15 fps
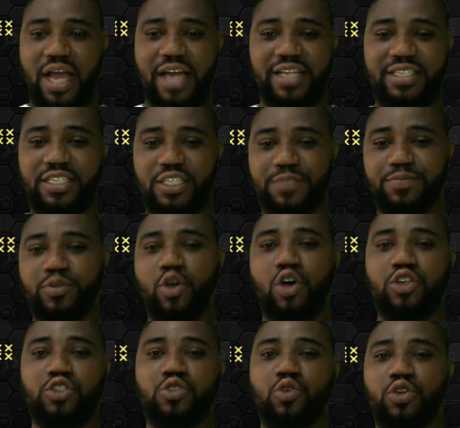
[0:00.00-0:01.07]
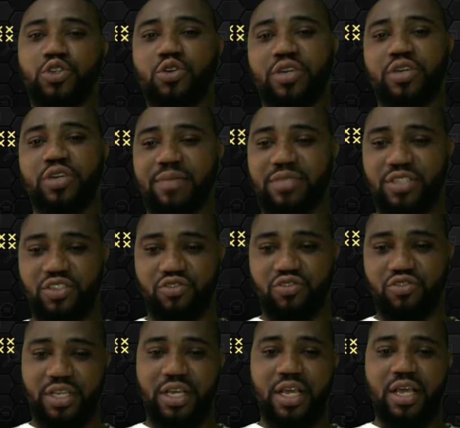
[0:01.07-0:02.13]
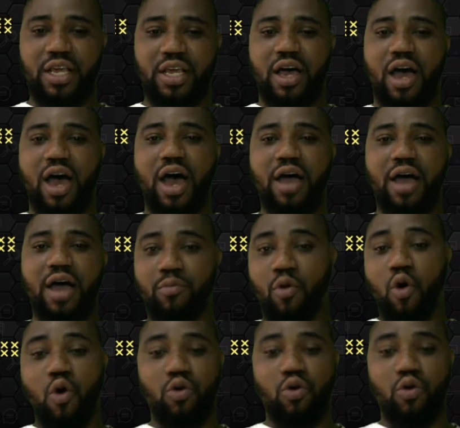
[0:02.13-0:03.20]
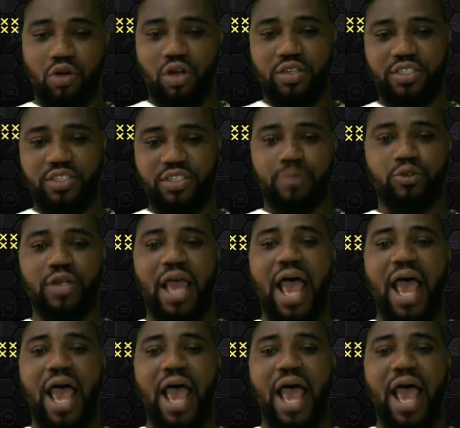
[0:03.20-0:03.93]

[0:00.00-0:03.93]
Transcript: Now this is pure stoichiochemistry, mole concept.